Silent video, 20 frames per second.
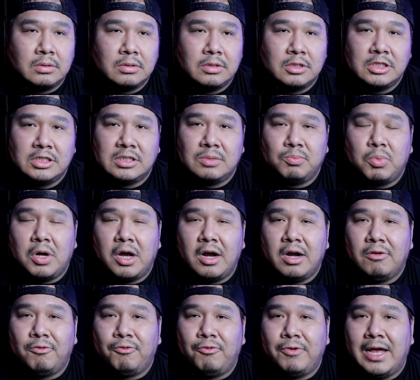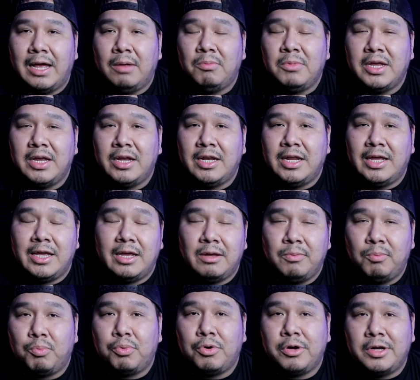he's a part of family and he
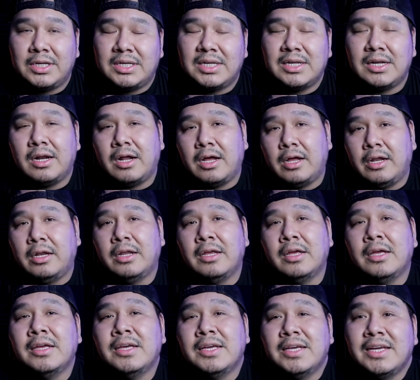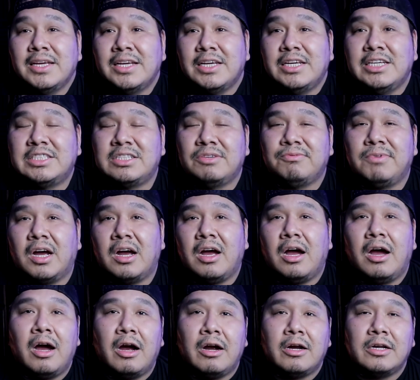imprinted on each of our
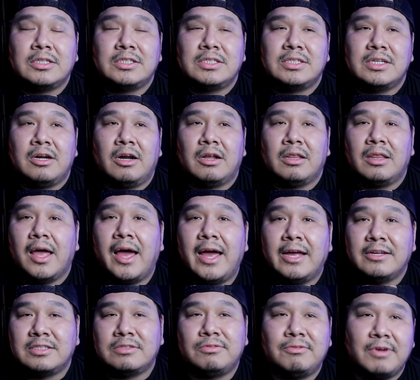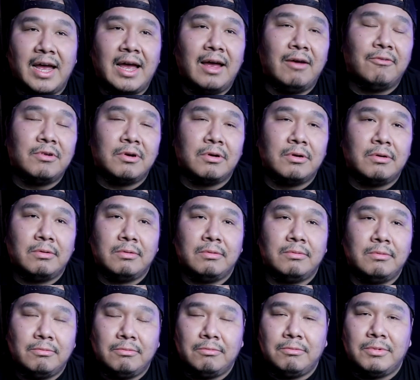hearts and our lives forever,
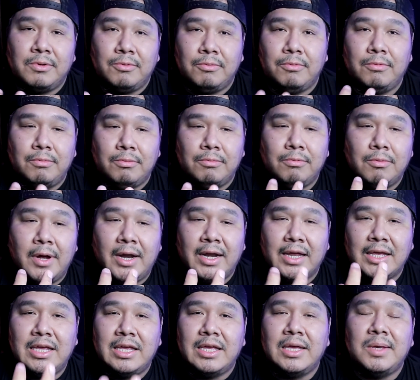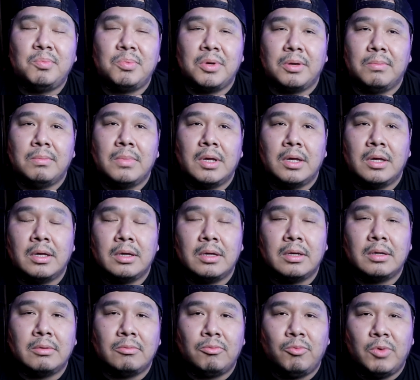we want to keep him.
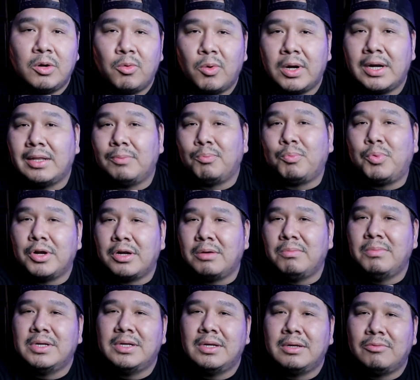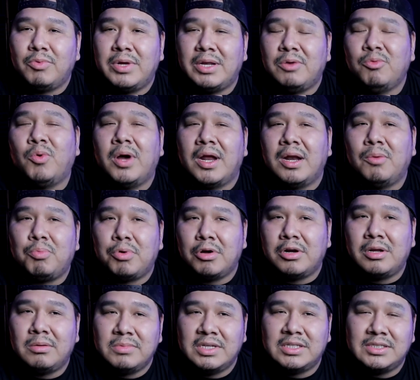We didn't want to put
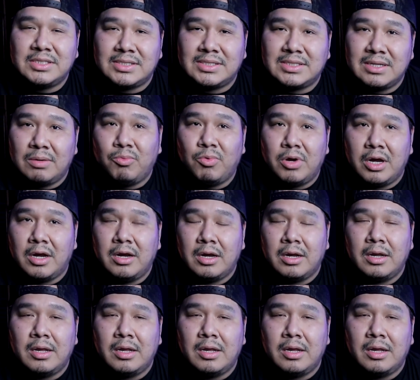him in somewhere.